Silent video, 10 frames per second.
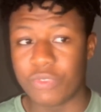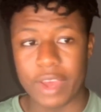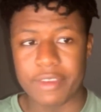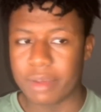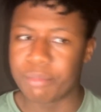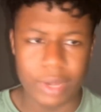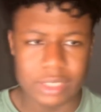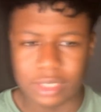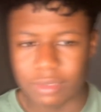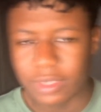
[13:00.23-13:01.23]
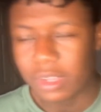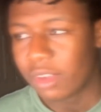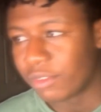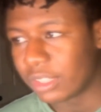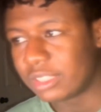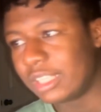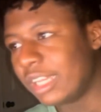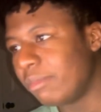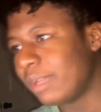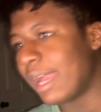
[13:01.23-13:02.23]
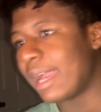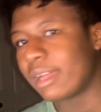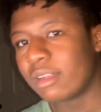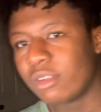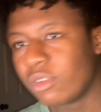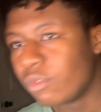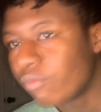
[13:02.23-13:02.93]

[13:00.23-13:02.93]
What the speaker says: very impressive for a team that